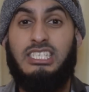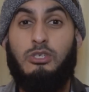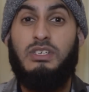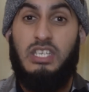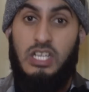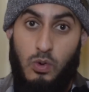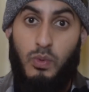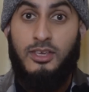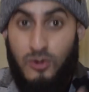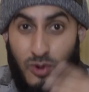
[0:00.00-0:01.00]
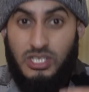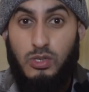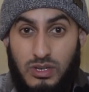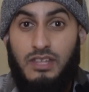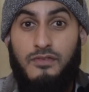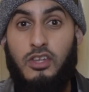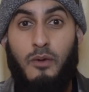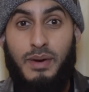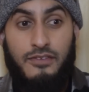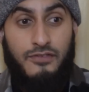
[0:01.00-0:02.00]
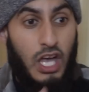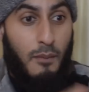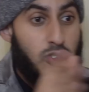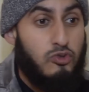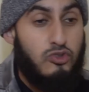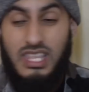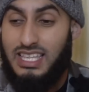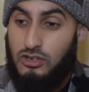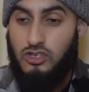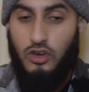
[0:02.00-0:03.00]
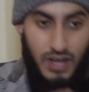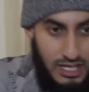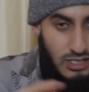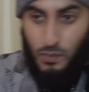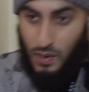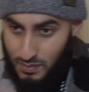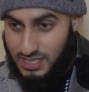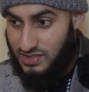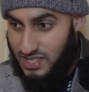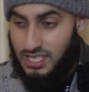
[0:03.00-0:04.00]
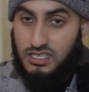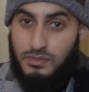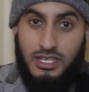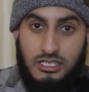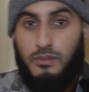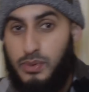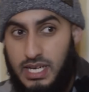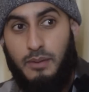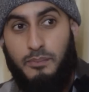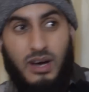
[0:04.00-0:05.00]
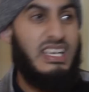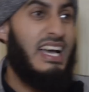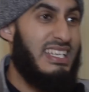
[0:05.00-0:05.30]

situation where you don't just watch the video and benefit, but you think to yourself, someone must have said this to me at some point in the past,